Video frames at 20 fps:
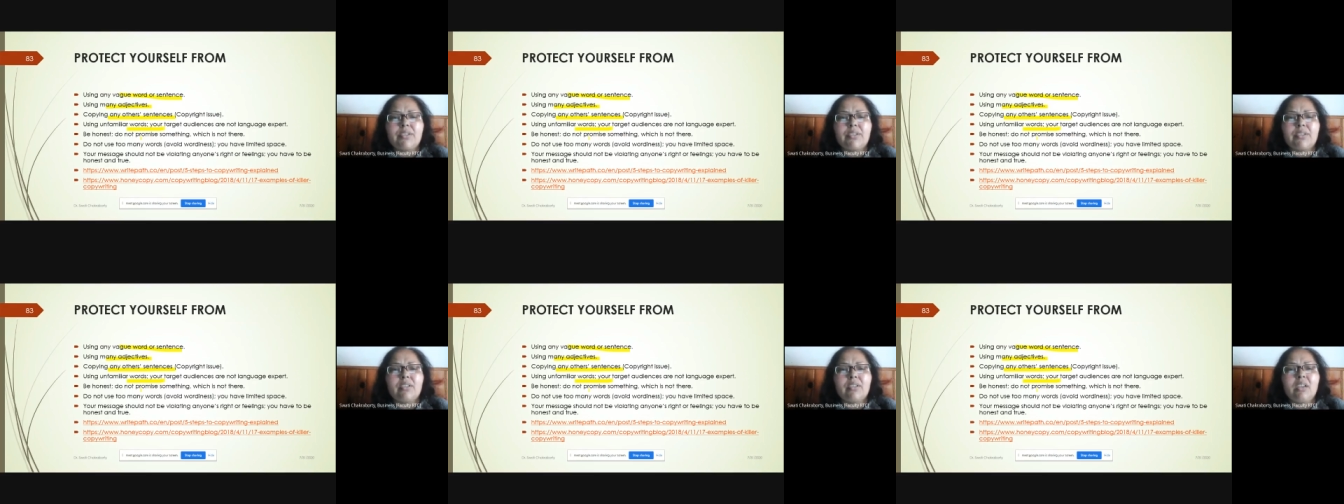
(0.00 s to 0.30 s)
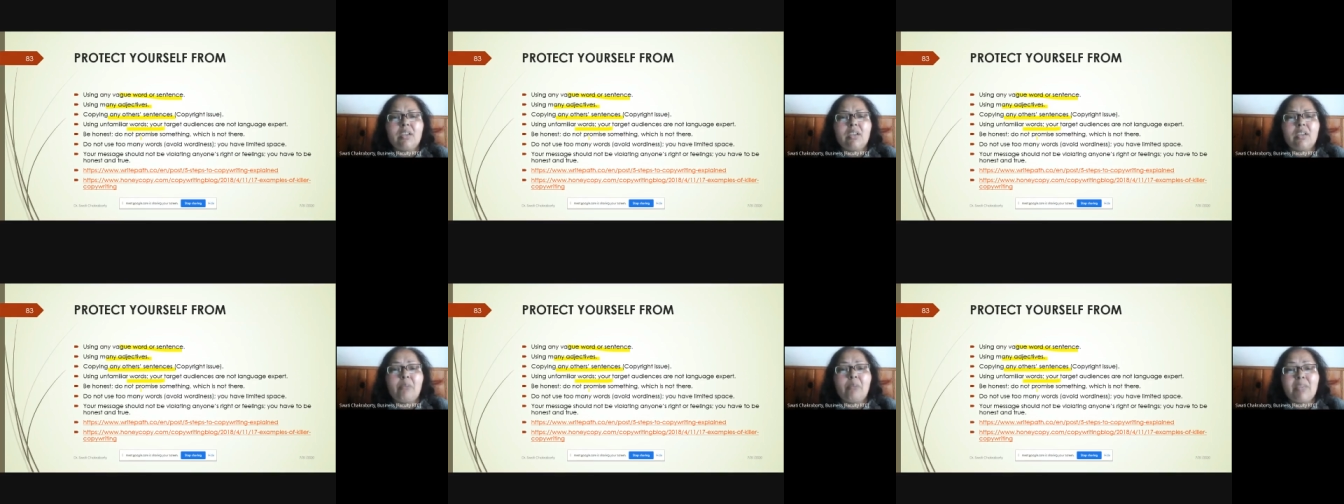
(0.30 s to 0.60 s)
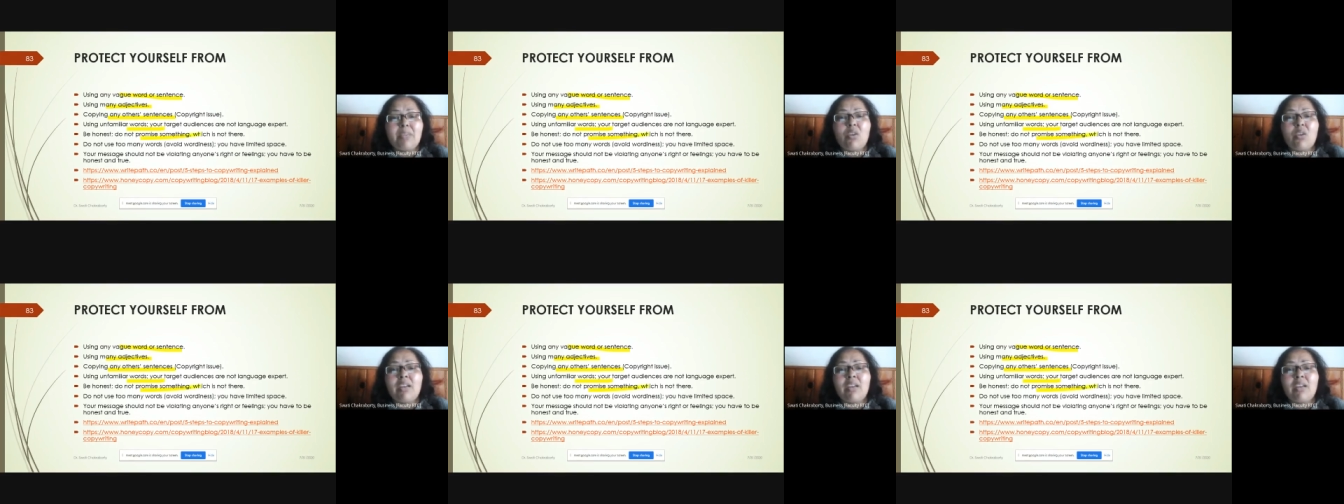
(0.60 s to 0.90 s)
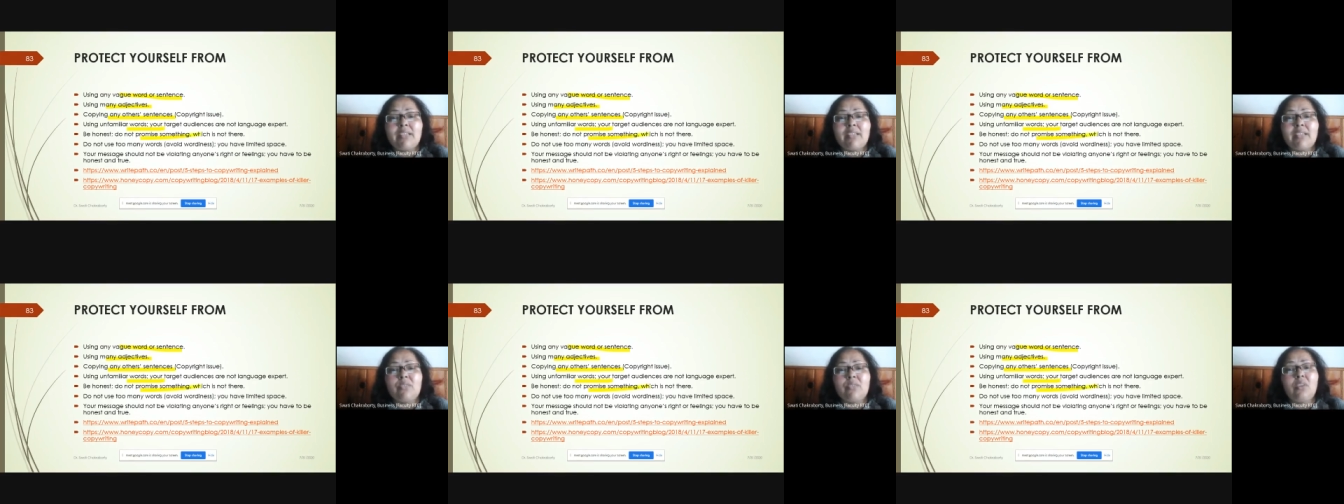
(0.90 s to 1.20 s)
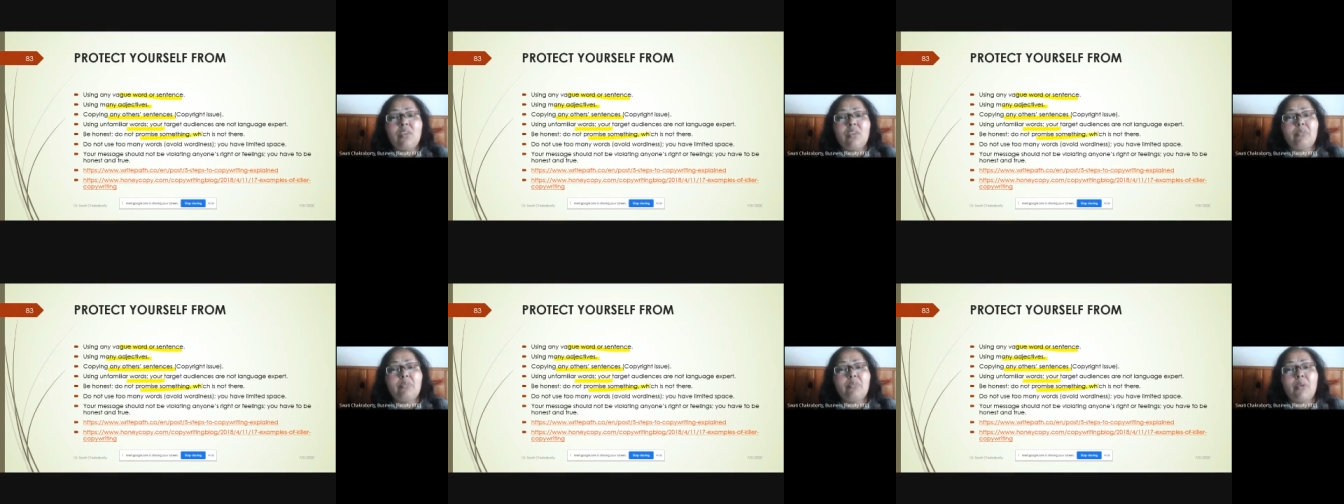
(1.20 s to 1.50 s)
Be honest, do not
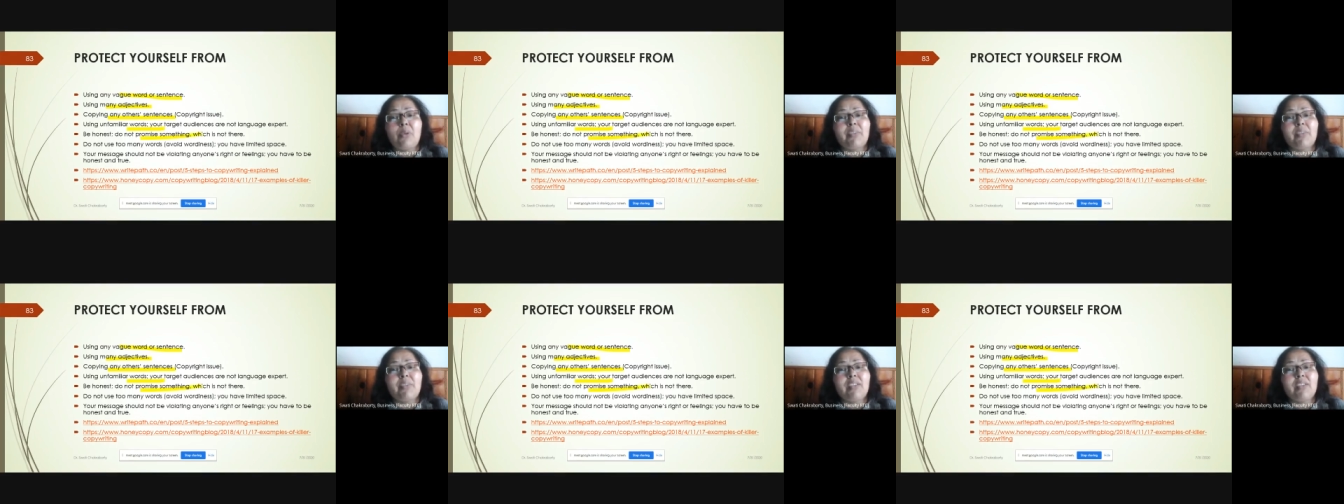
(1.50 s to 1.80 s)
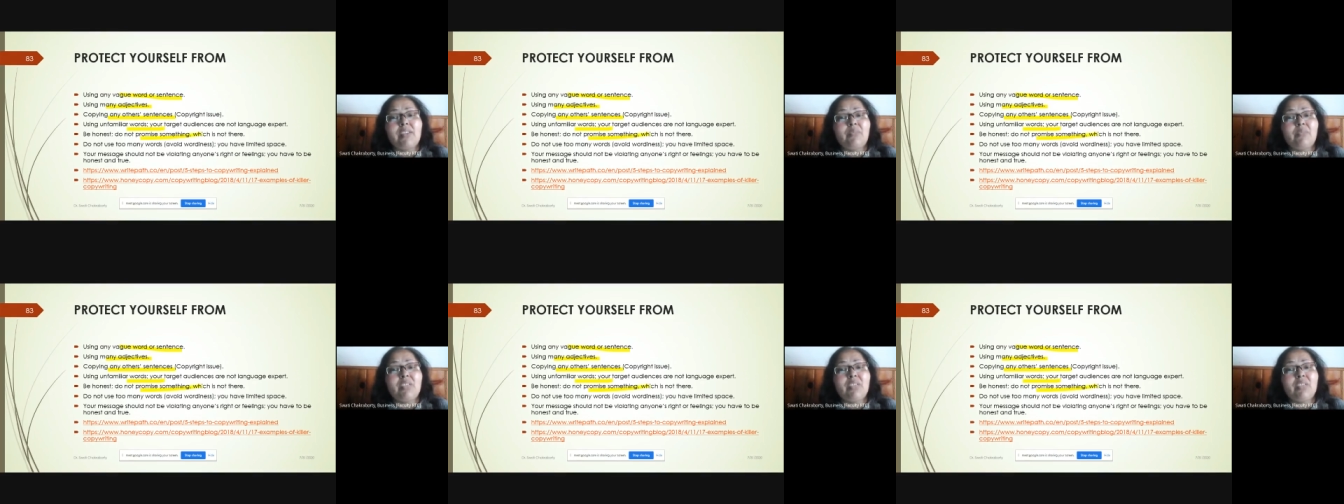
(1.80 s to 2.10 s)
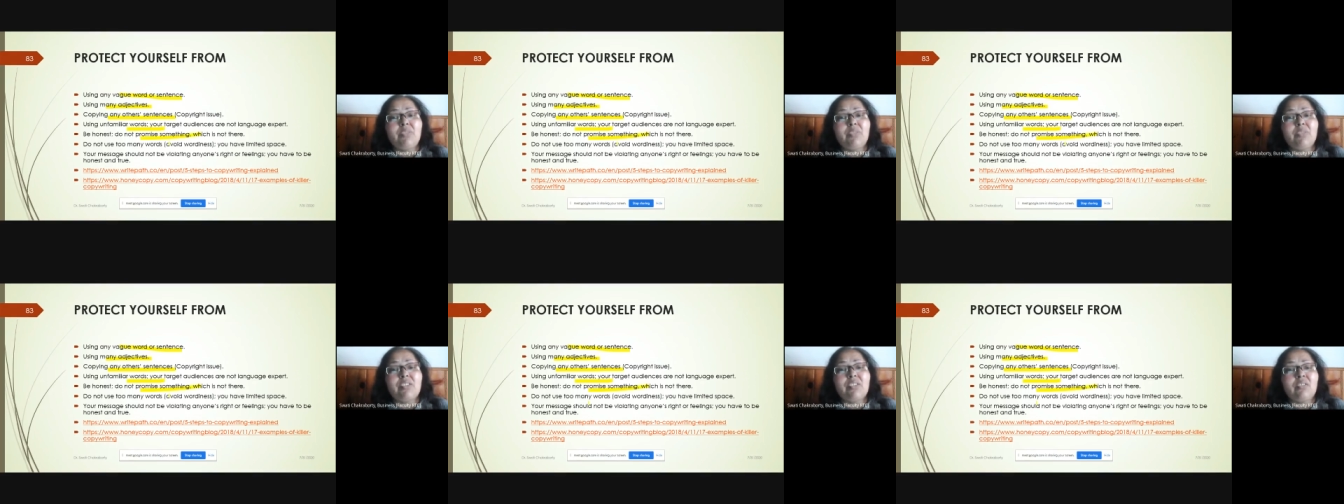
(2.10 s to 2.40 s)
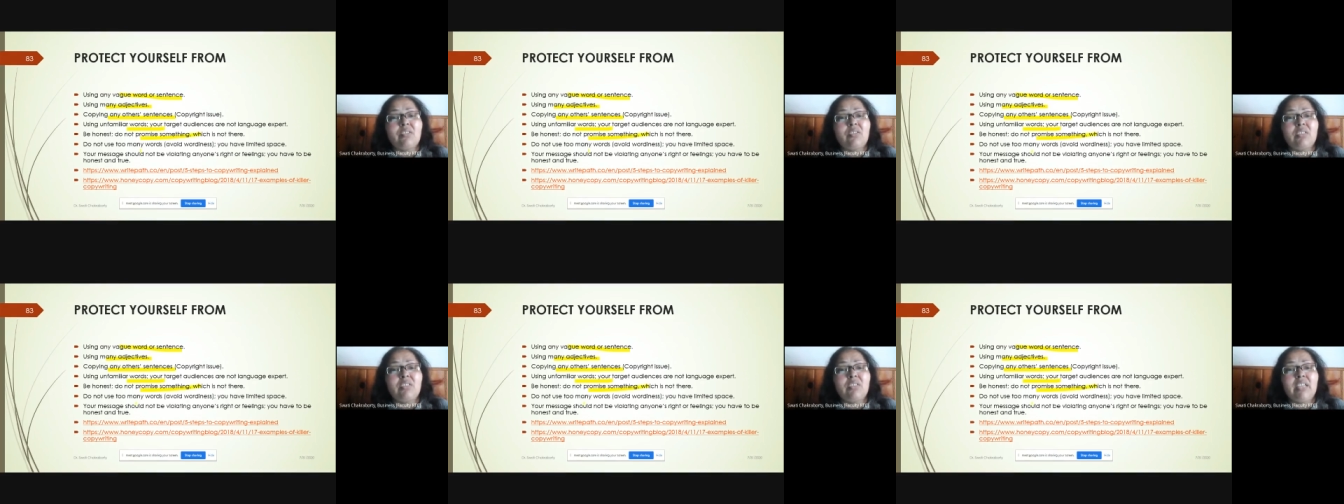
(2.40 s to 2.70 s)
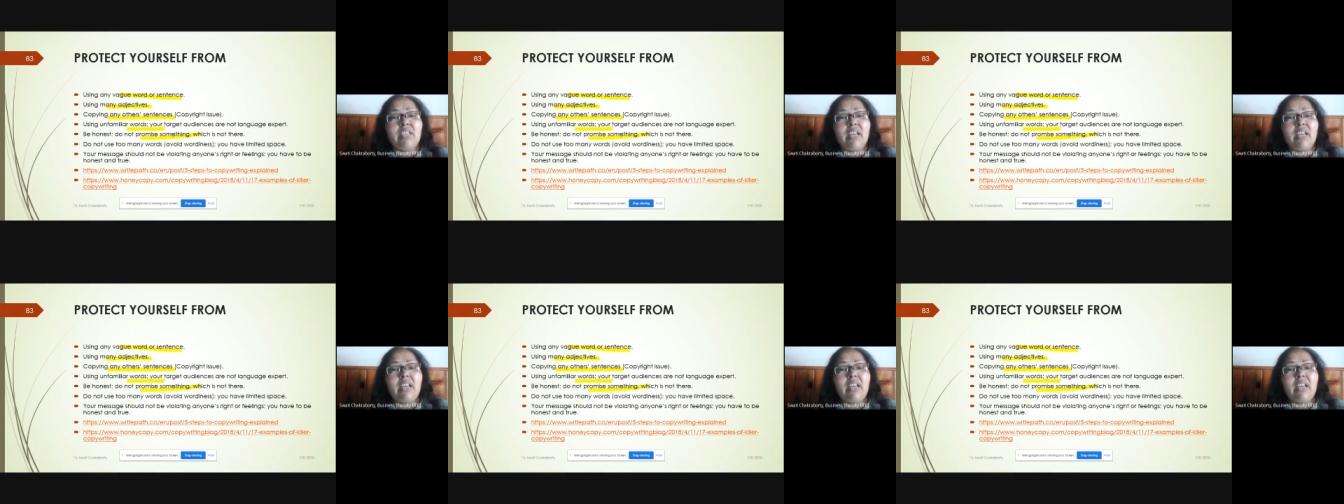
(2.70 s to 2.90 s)
promise something which is not there.